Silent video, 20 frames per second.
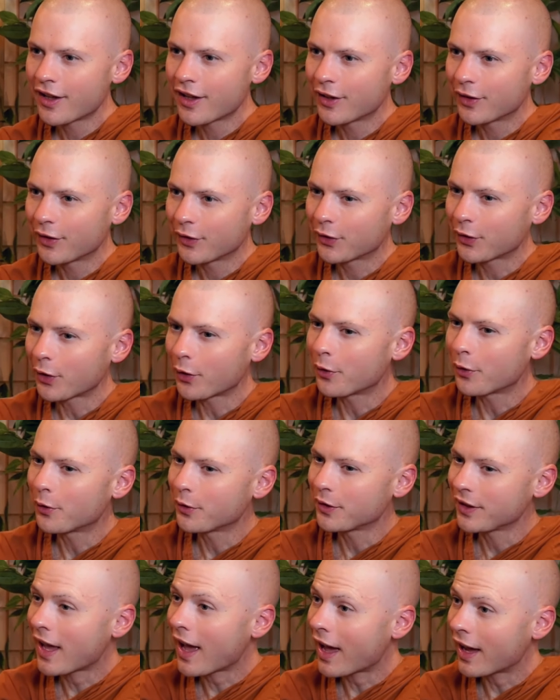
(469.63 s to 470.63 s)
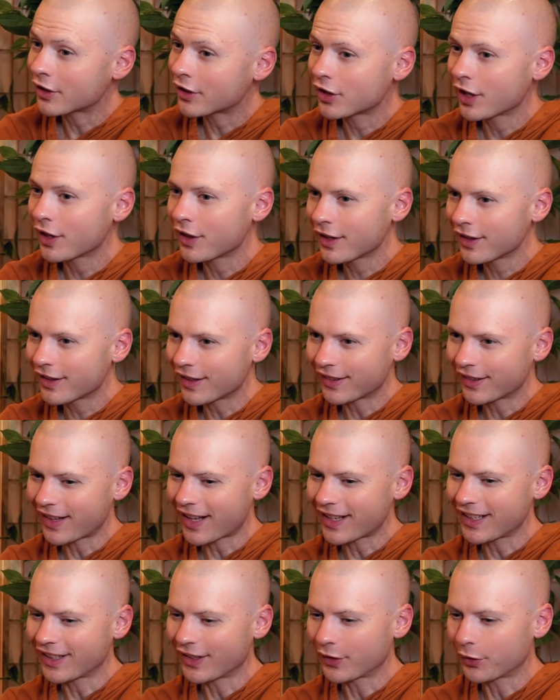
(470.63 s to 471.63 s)
So, yeah, actually, I think the
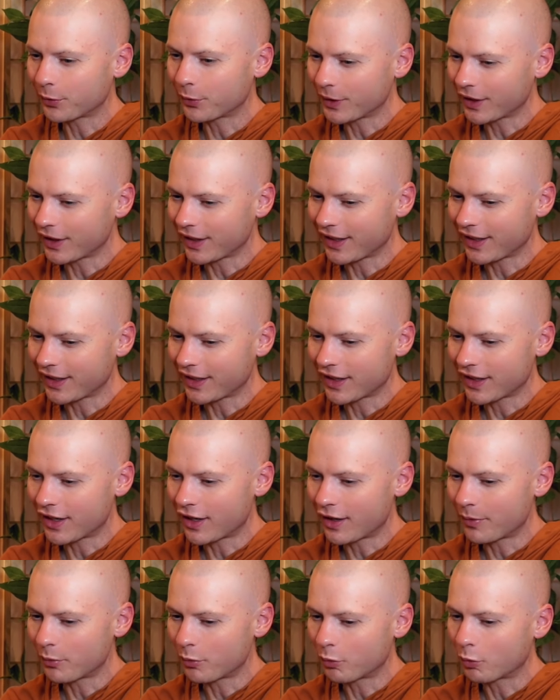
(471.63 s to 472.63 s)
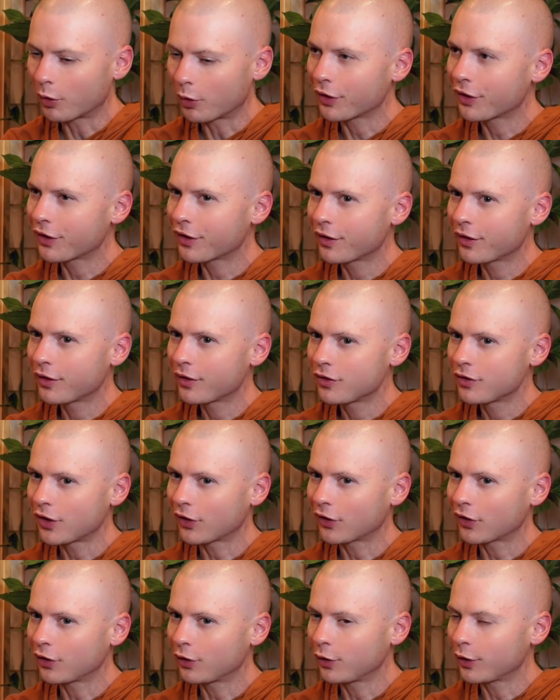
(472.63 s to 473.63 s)
setting is really um, worth
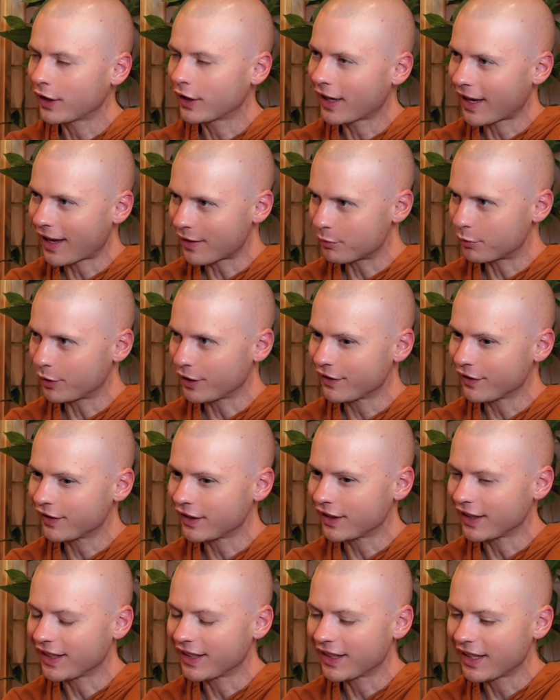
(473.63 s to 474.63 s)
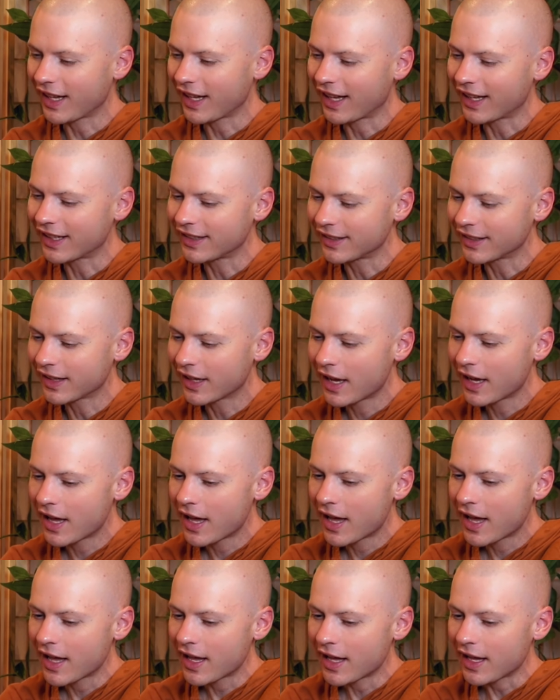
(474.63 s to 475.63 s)
just looking at briefly. And
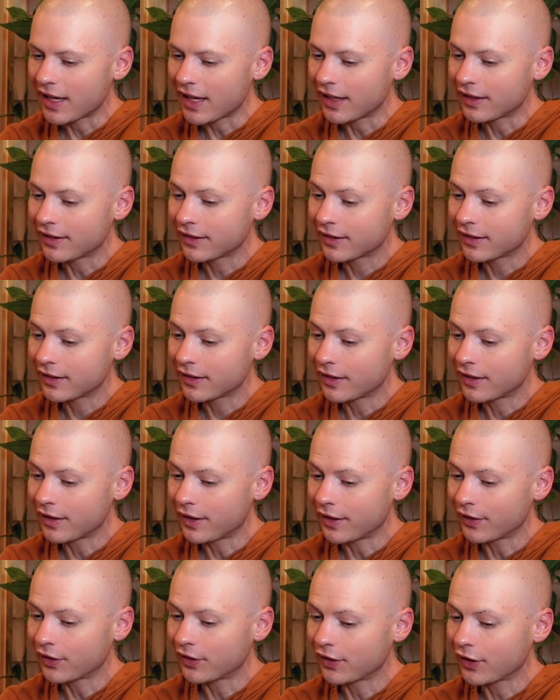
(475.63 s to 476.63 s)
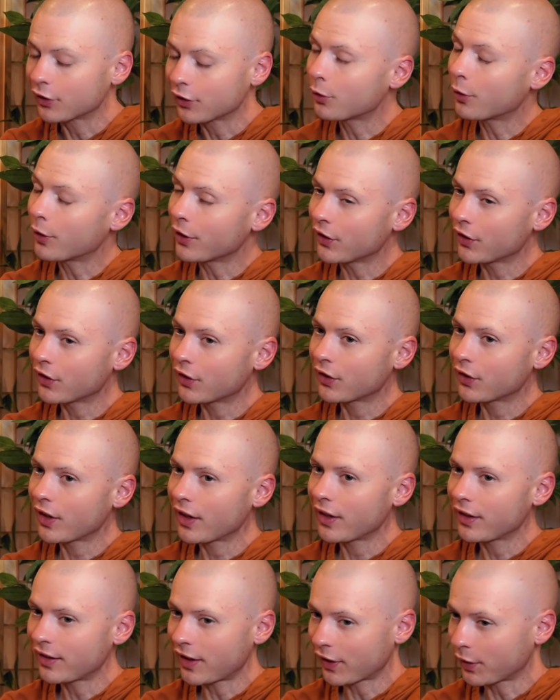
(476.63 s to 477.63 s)
it this discourse
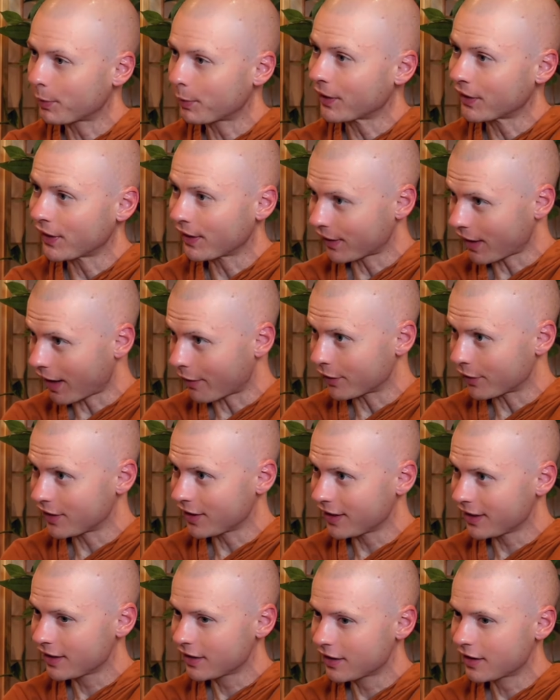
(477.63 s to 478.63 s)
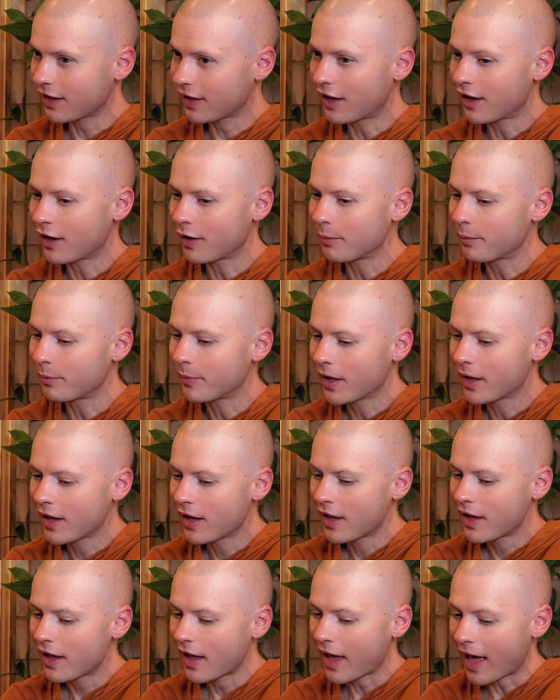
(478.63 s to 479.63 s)
takes place in Savatthi, um,
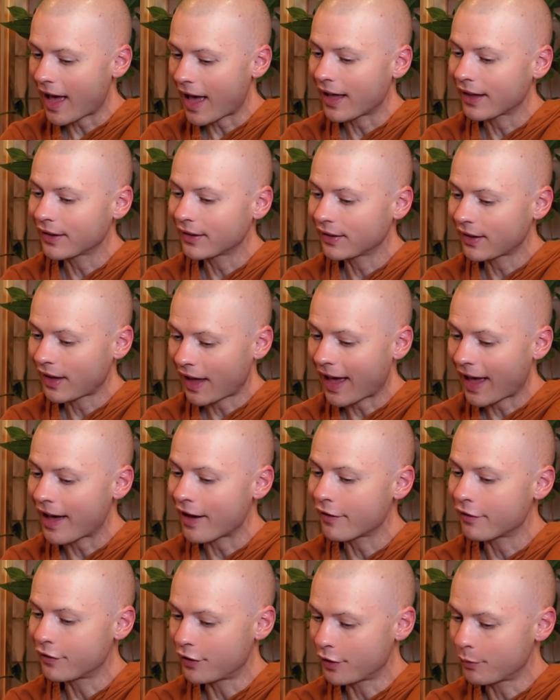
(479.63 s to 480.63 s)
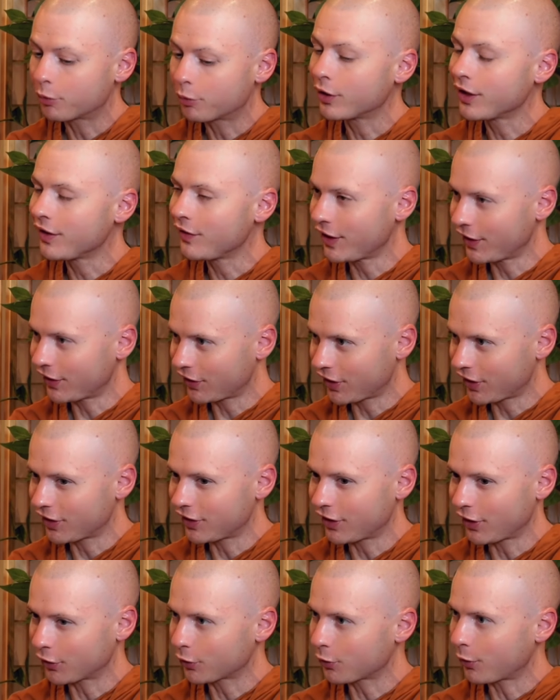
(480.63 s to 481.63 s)
as have the previous
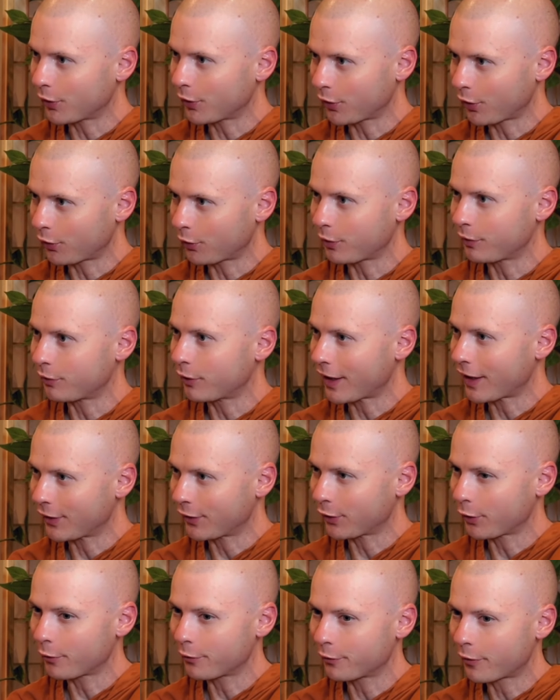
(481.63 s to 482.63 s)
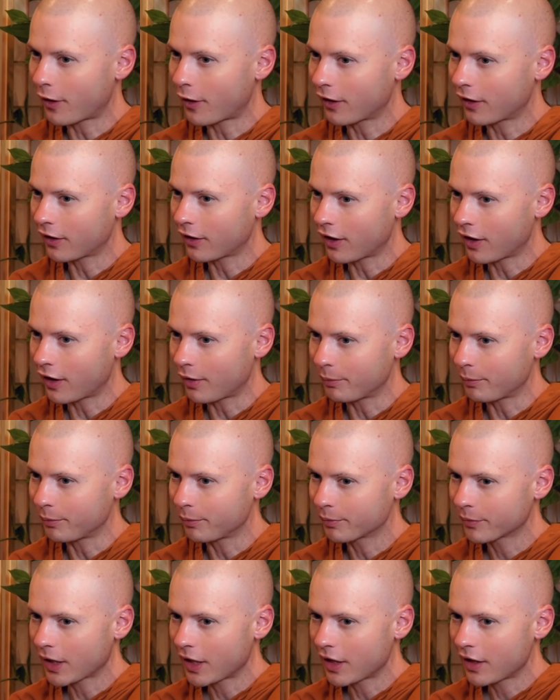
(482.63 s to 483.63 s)
discourses we've read so far. Um,
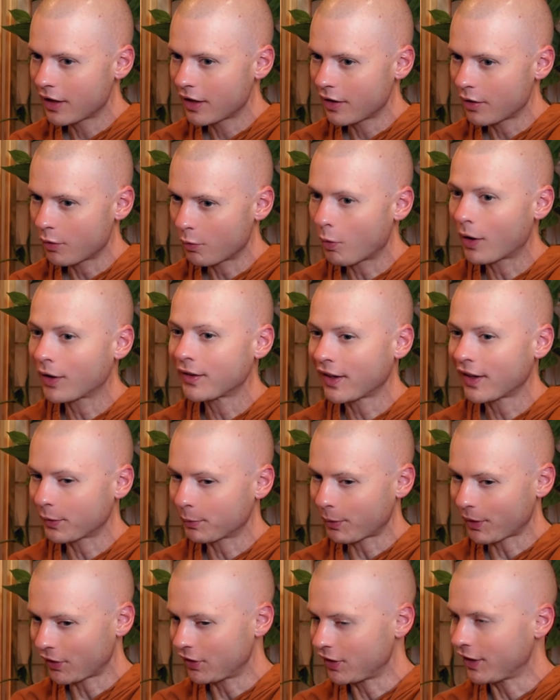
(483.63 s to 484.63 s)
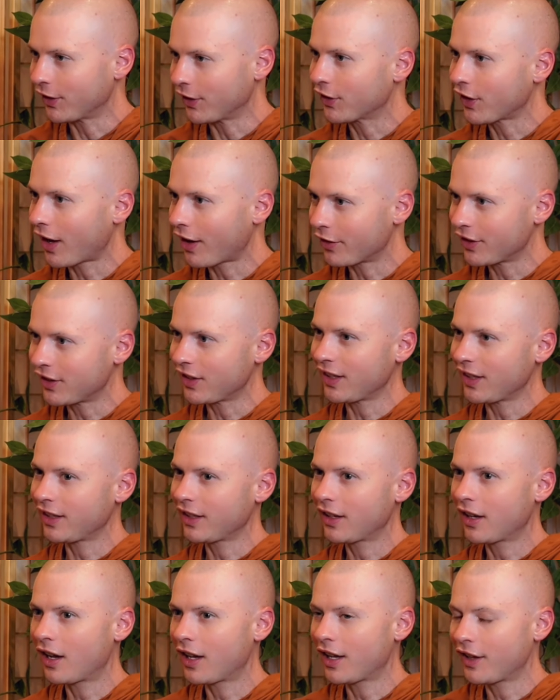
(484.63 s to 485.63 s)
one takes place near Savatthi,
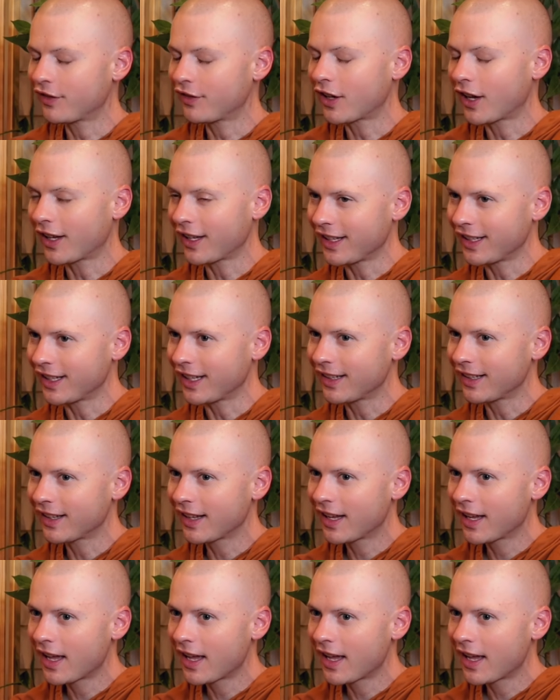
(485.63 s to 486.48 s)
uh, if not in it.